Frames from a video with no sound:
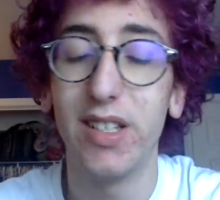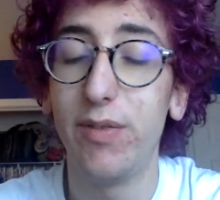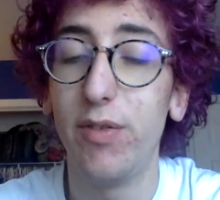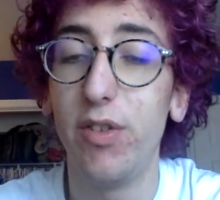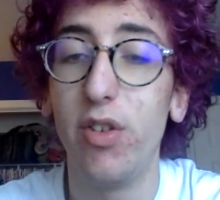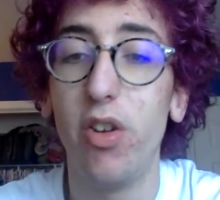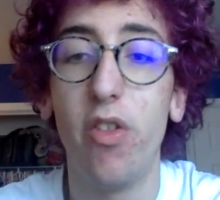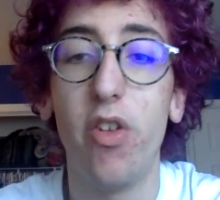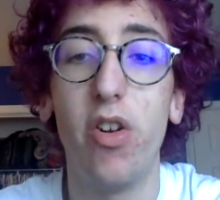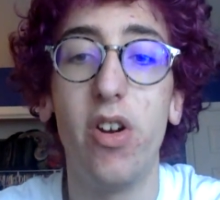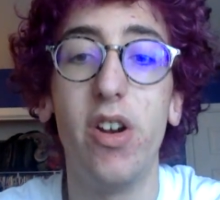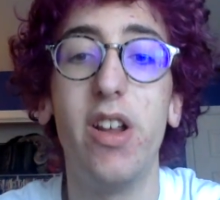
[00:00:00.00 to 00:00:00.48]
Even
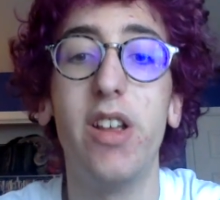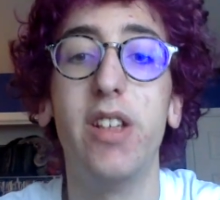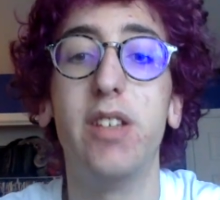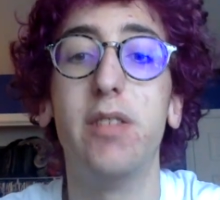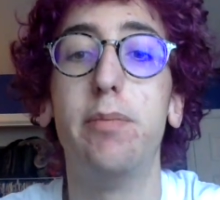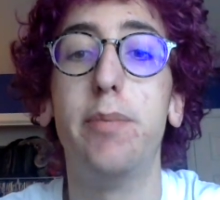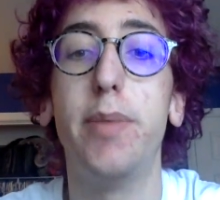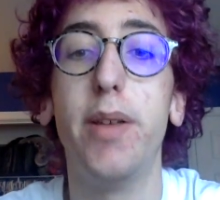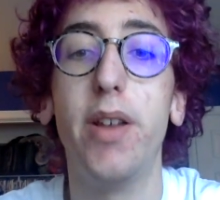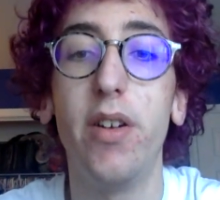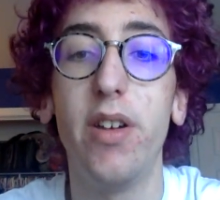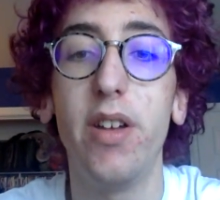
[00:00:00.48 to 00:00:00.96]
though there is
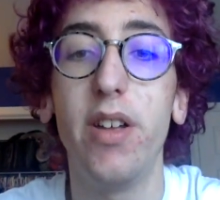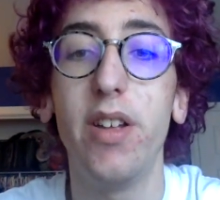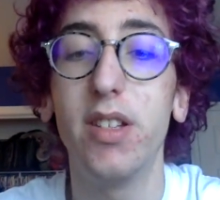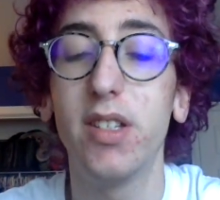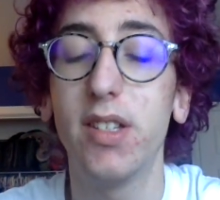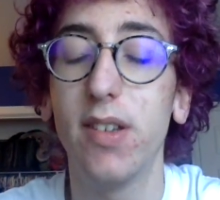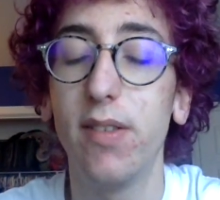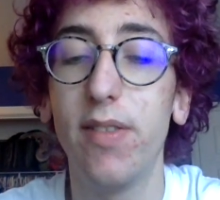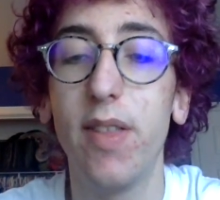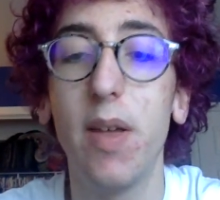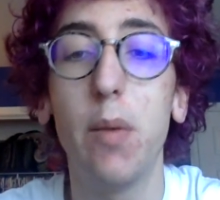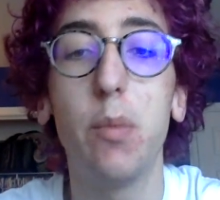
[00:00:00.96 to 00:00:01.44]
billions
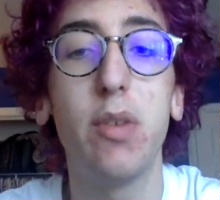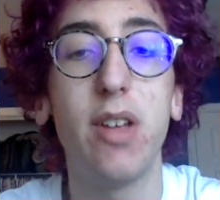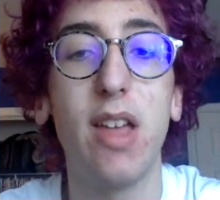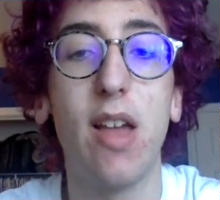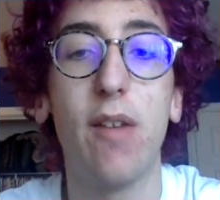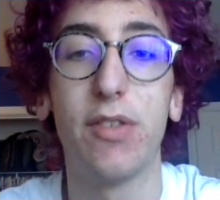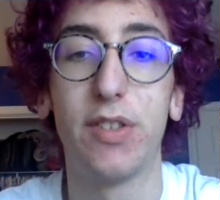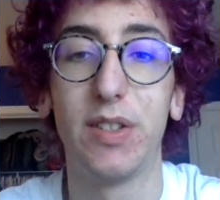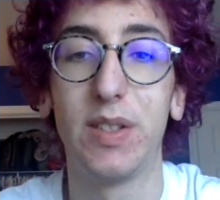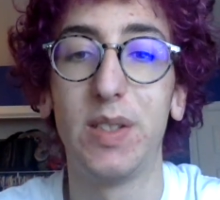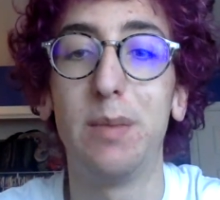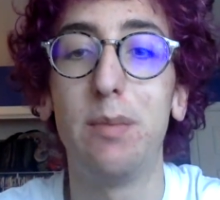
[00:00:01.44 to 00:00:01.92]
of them, we
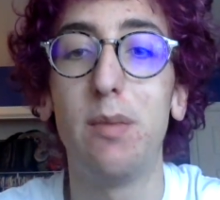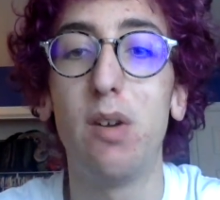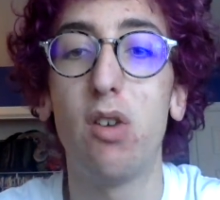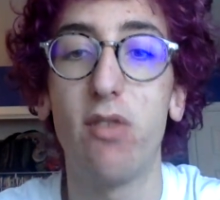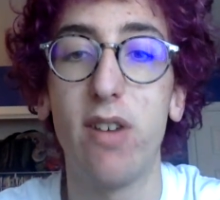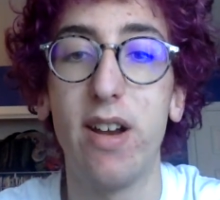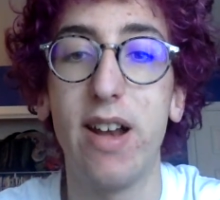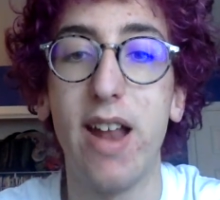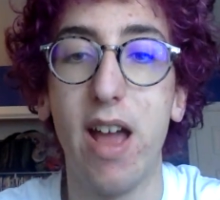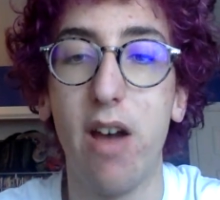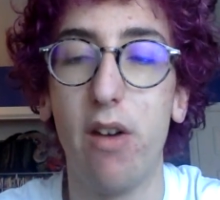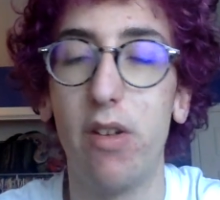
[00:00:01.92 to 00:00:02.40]
have somehow
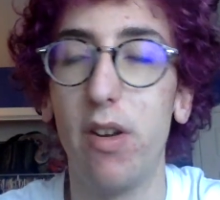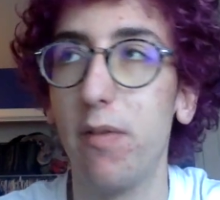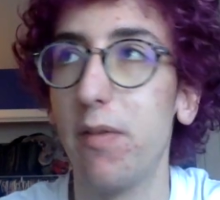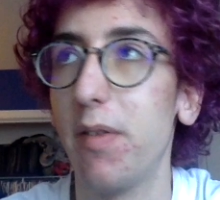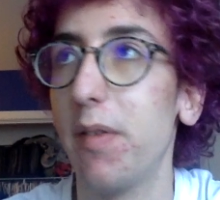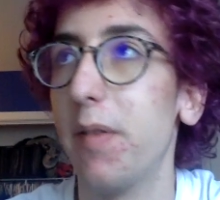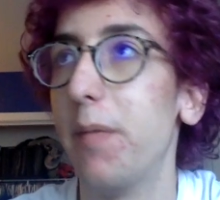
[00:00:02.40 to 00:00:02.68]
ran out of them.